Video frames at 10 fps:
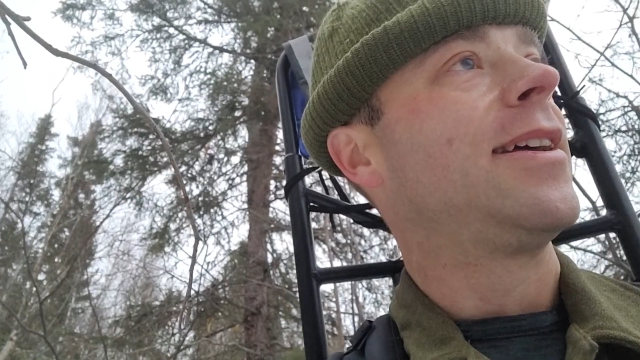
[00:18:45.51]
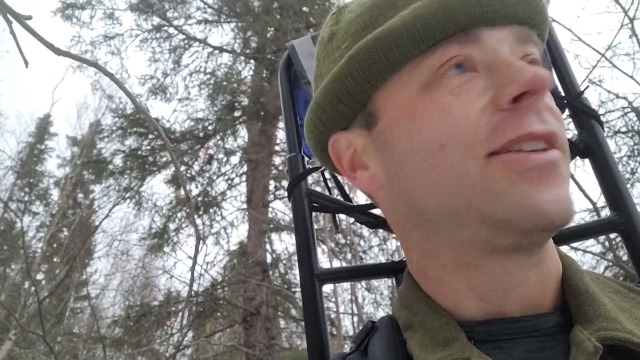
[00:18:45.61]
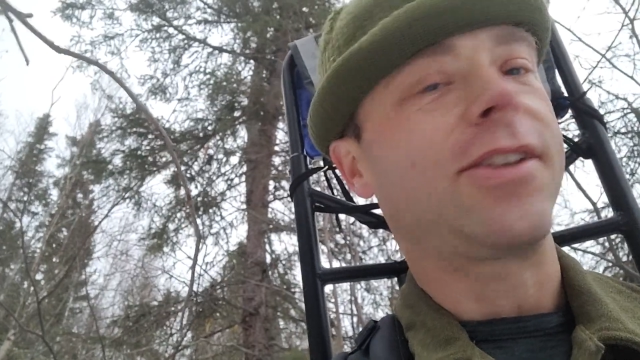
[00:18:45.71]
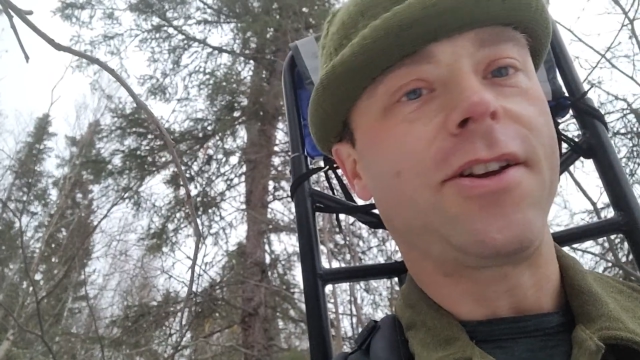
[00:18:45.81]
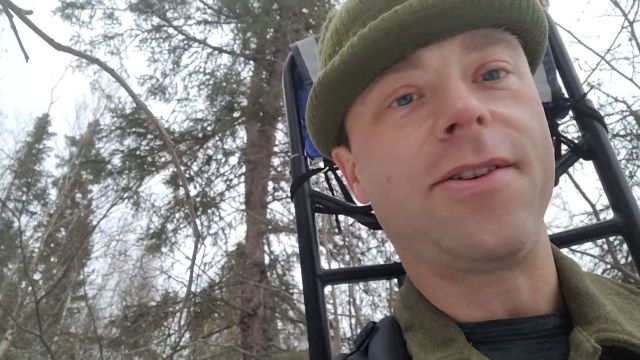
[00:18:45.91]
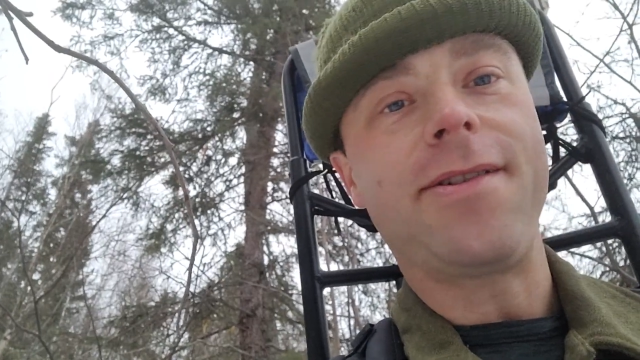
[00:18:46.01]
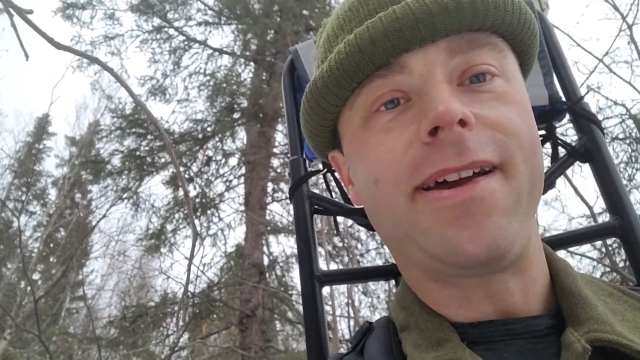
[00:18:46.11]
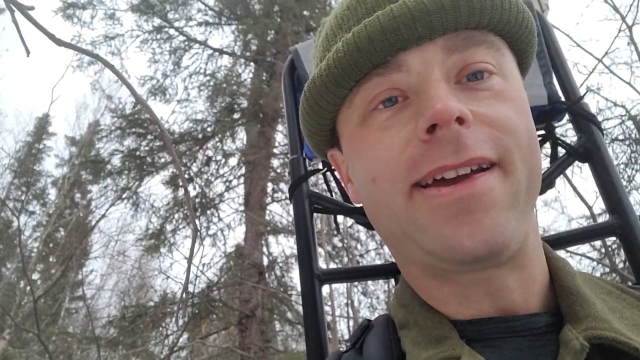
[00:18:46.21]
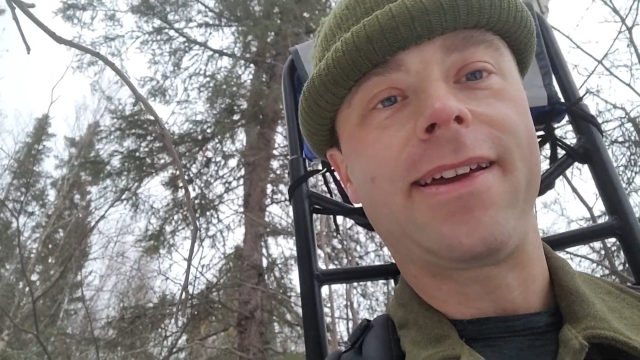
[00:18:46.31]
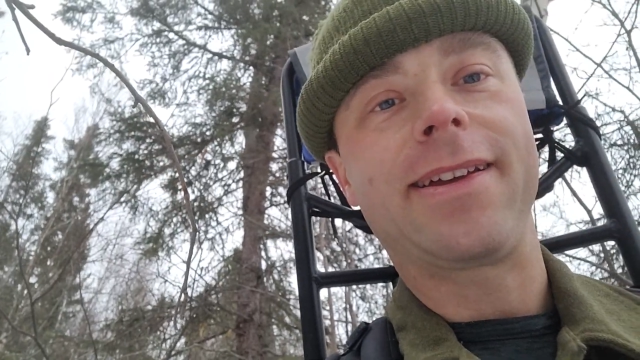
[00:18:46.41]
So,
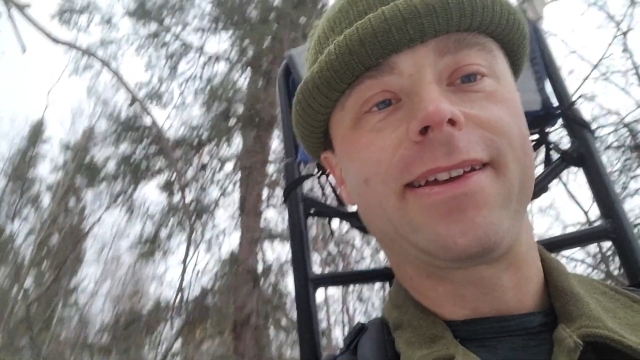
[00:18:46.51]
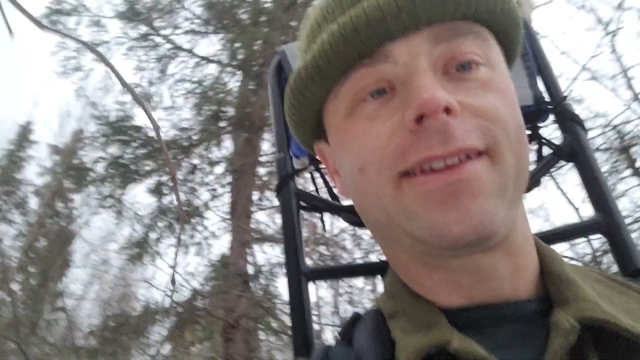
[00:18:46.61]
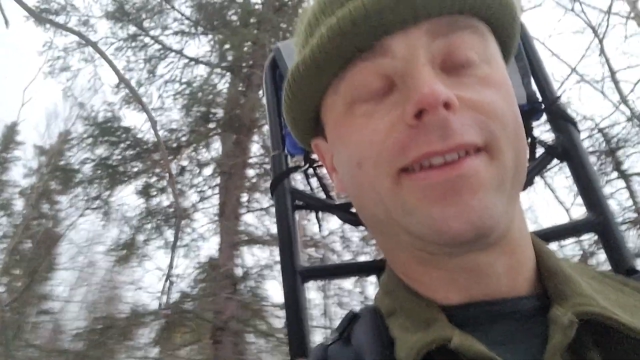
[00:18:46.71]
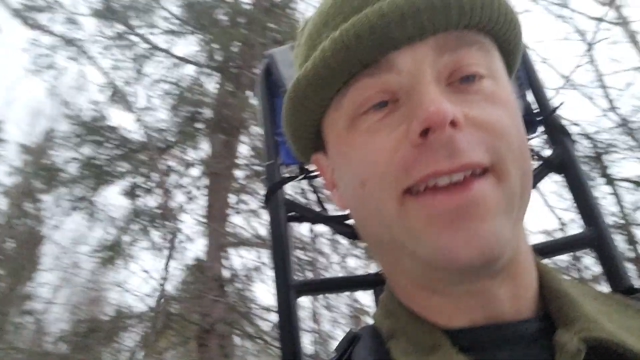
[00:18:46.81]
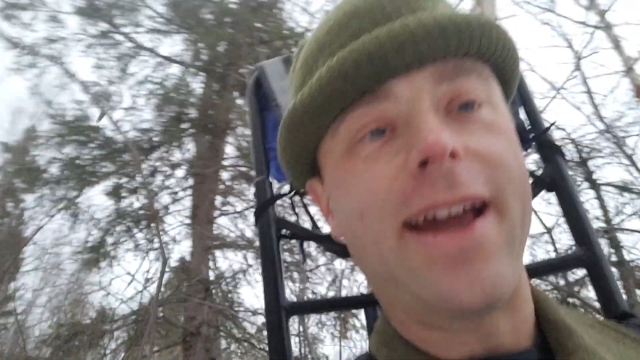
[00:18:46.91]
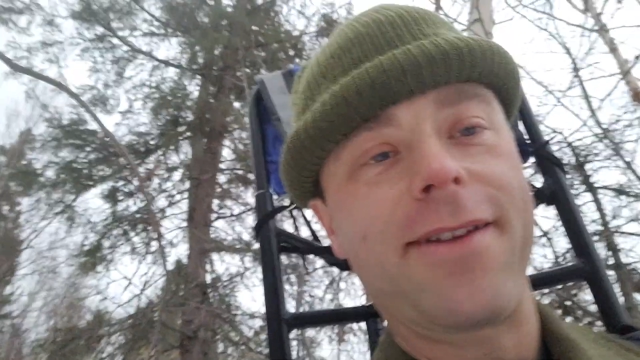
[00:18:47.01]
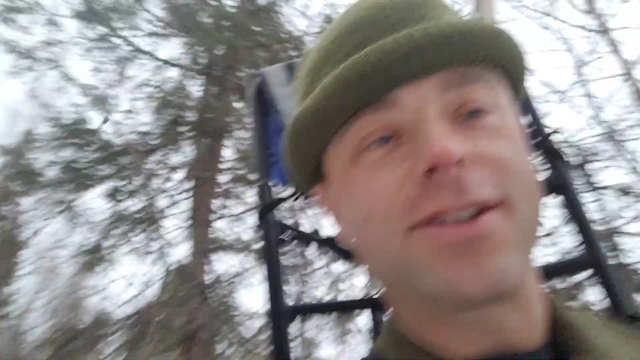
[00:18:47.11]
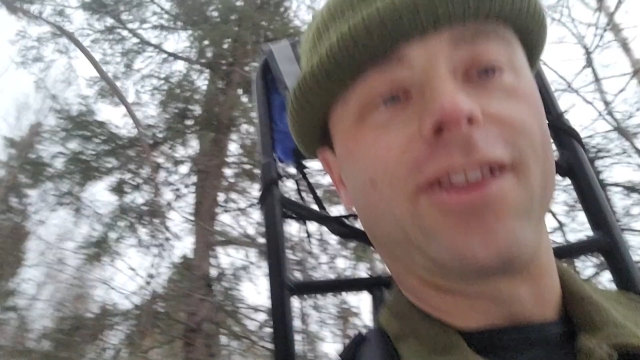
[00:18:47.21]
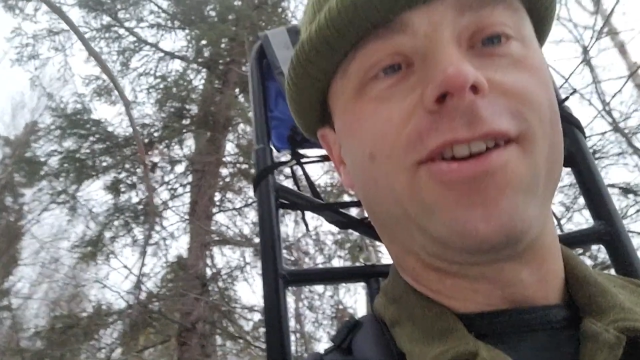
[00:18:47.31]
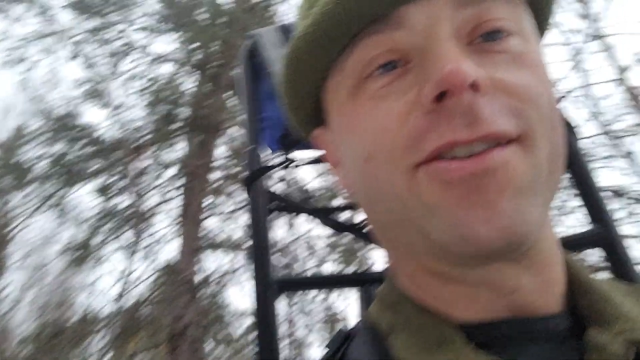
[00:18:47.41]
yeah, it
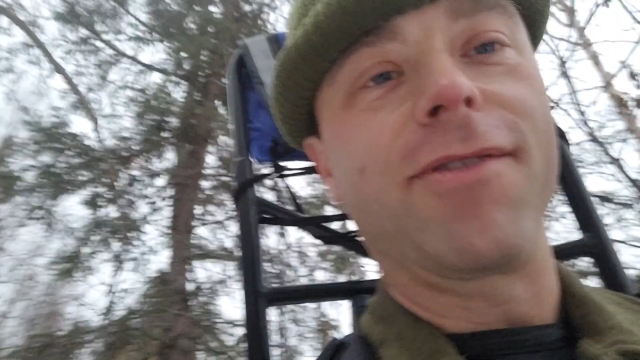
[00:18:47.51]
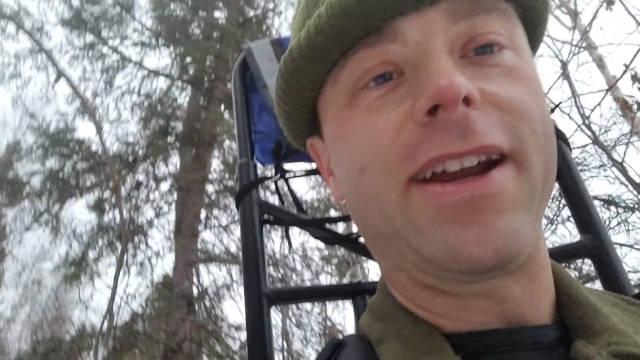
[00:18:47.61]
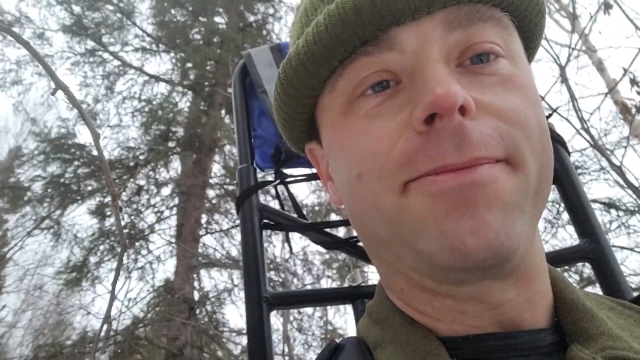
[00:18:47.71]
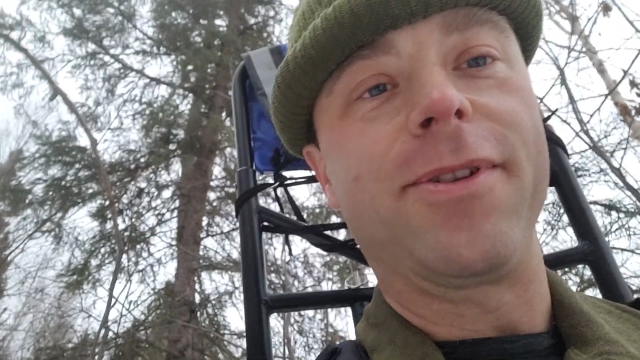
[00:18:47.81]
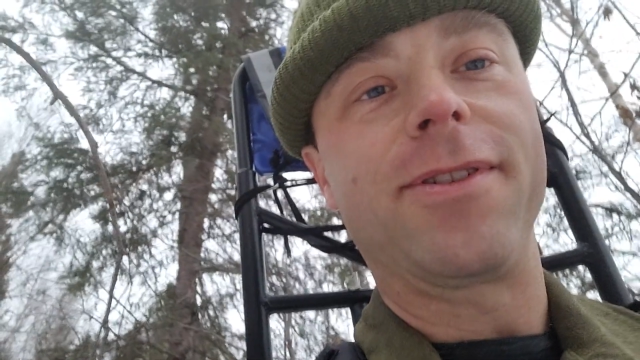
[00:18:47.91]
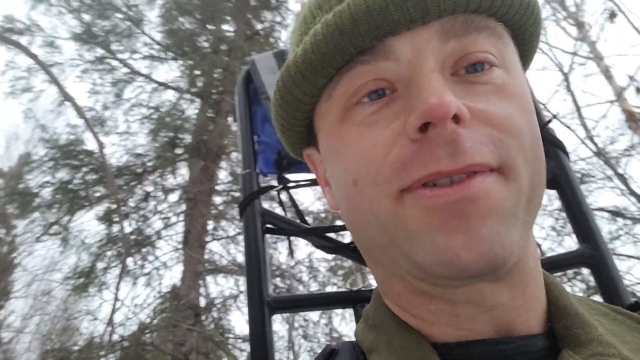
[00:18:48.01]
was a long ramble.